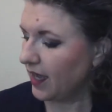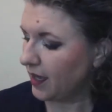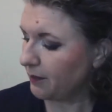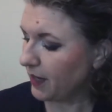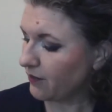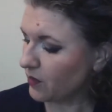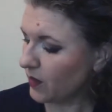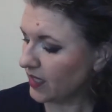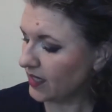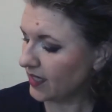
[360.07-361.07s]

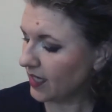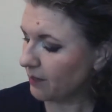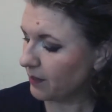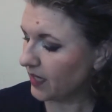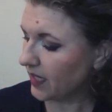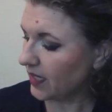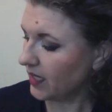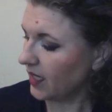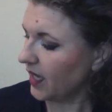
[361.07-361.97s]
everyone in the company.